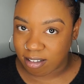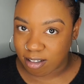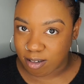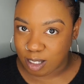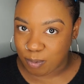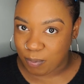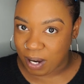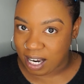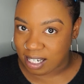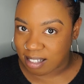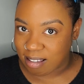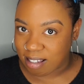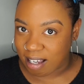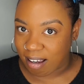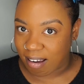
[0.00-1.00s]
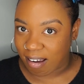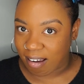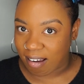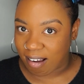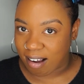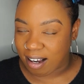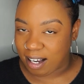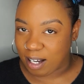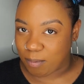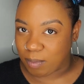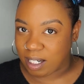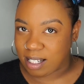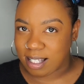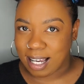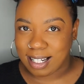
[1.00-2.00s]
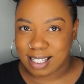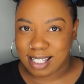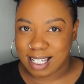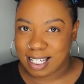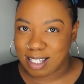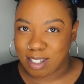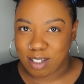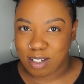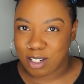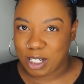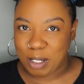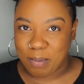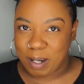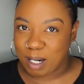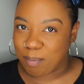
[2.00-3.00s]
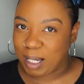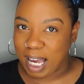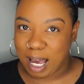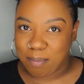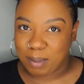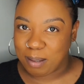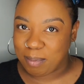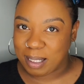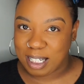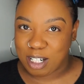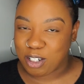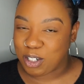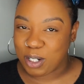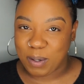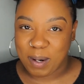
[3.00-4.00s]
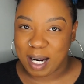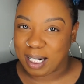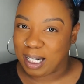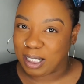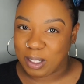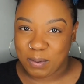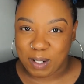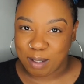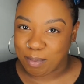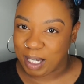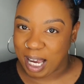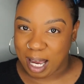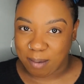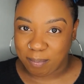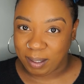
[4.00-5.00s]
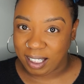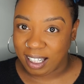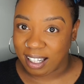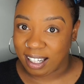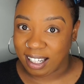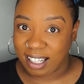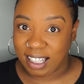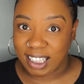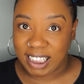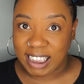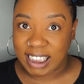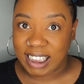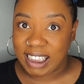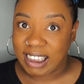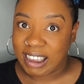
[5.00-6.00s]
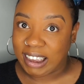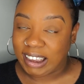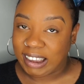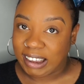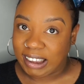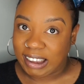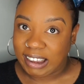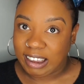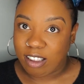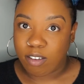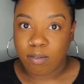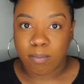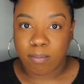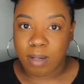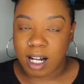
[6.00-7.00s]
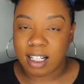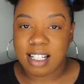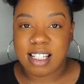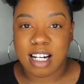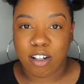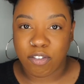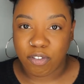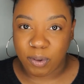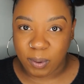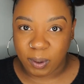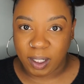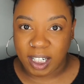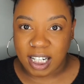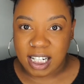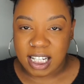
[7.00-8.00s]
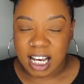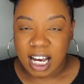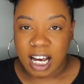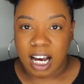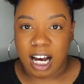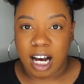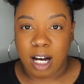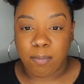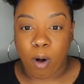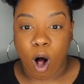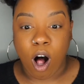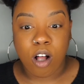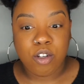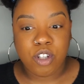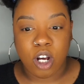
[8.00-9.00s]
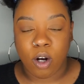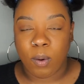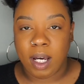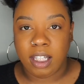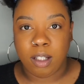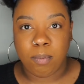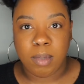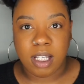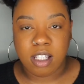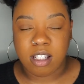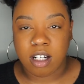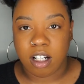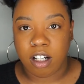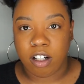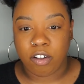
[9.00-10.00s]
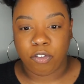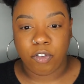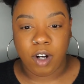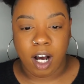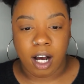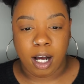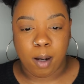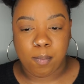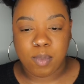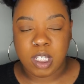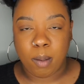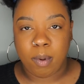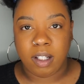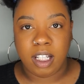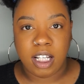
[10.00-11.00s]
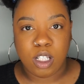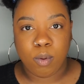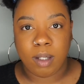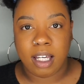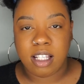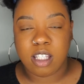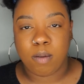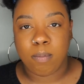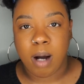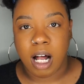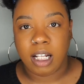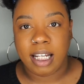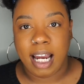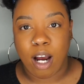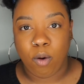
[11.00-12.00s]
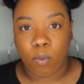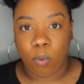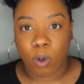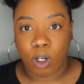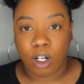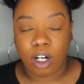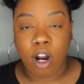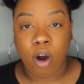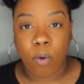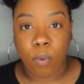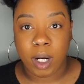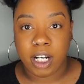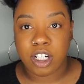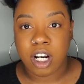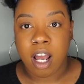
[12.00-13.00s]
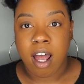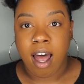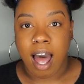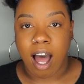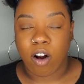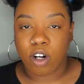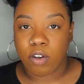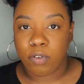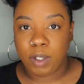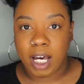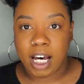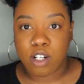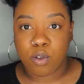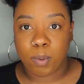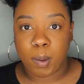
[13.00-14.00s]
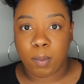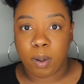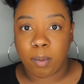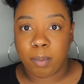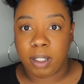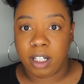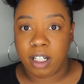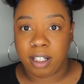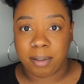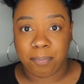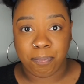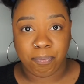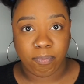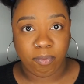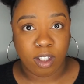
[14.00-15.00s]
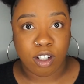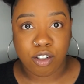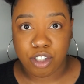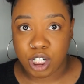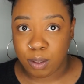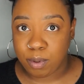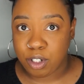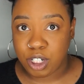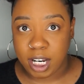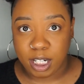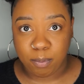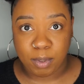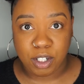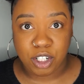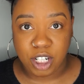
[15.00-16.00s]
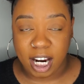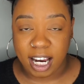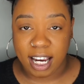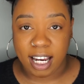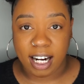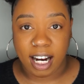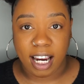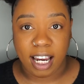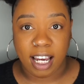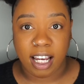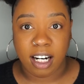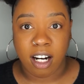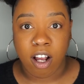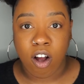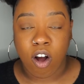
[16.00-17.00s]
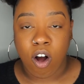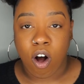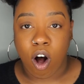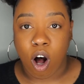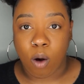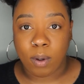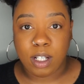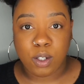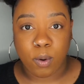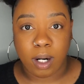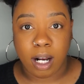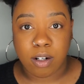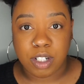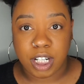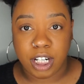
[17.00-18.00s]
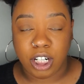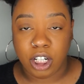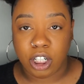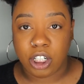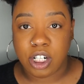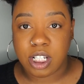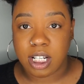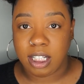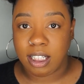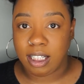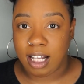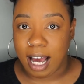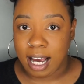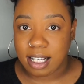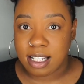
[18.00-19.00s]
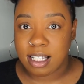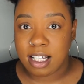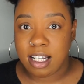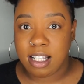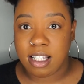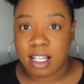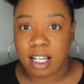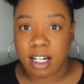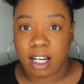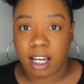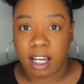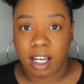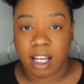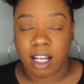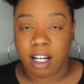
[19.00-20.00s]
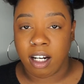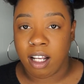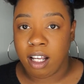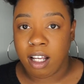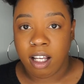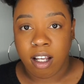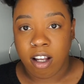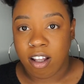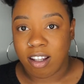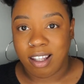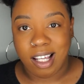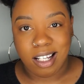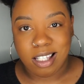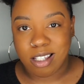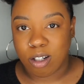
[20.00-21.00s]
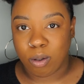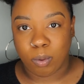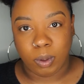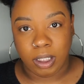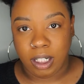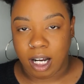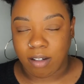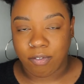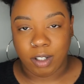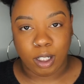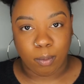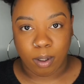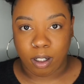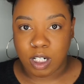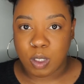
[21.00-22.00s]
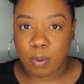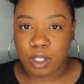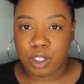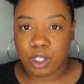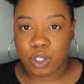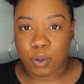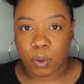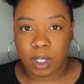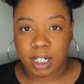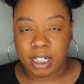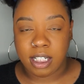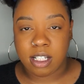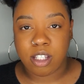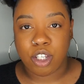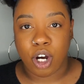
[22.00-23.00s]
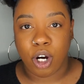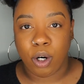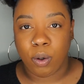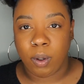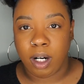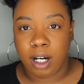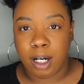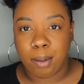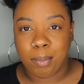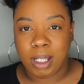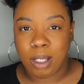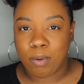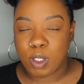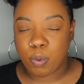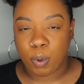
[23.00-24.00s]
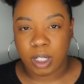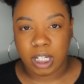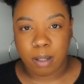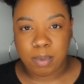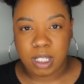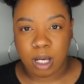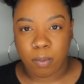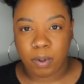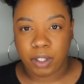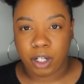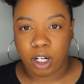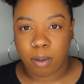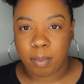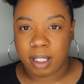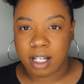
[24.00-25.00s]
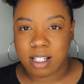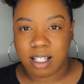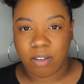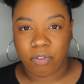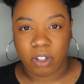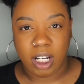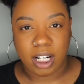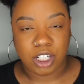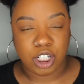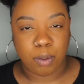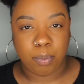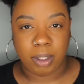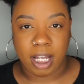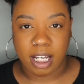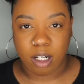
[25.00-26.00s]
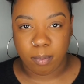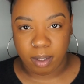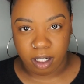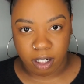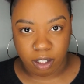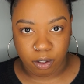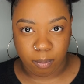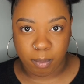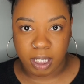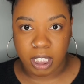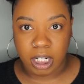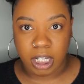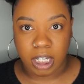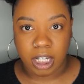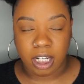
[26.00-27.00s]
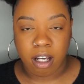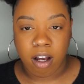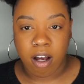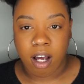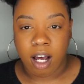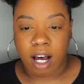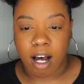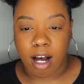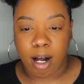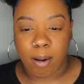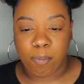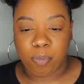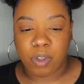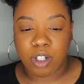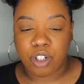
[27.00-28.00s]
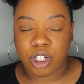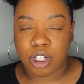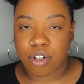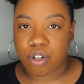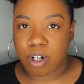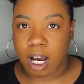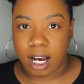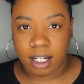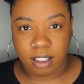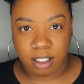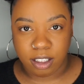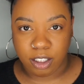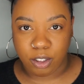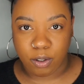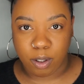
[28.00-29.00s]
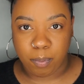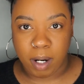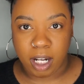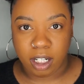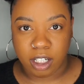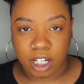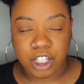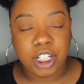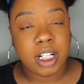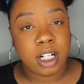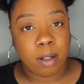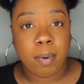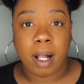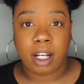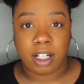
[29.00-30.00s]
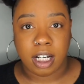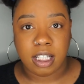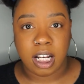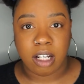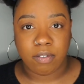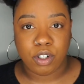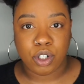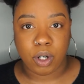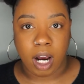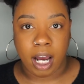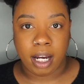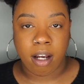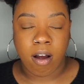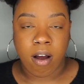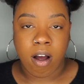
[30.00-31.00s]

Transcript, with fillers: little spicy. Um, and it's like, sis, do you wanna be happy? Because you don't act like you wanna be happy. And Molly's not for it. Um, also, in the midst of um, some of this, we get some Molly at work, which I don't know if you guys remember, but she was Shady McShade and always going out to get hers last season and they still really not fucking with her, especially Taurean. So um, he was pretty upset with her because he felt like she played him in another meeting. Um, she tried to, you know, apologize. She didn't apologize, not even try.